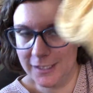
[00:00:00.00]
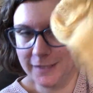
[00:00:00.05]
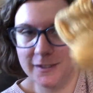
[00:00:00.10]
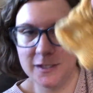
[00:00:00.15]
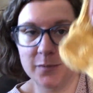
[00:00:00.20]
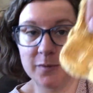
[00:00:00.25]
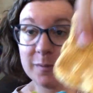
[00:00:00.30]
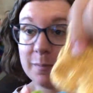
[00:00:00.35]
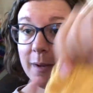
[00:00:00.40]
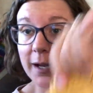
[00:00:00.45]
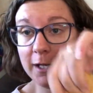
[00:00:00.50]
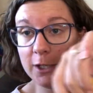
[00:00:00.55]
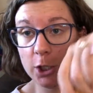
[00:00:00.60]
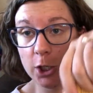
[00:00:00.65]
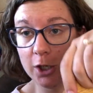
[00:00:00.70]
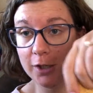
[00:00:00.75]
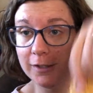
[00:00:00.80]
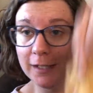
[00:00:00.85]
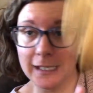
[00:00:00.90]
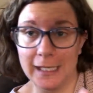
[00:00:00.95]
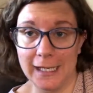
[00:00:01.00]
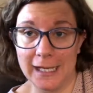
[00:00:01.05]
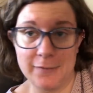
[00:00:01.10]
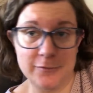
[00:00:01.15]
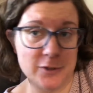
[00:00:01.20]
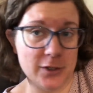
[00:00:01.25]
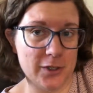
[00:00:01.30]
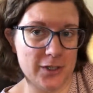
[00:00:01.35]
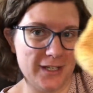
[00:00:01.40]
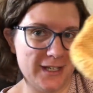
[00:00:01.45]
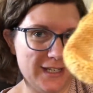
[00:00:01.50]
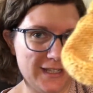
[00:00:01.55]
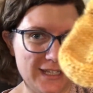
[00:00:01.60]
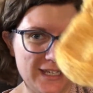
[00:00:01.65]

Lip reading: And this was my yarn that I gave to her to knit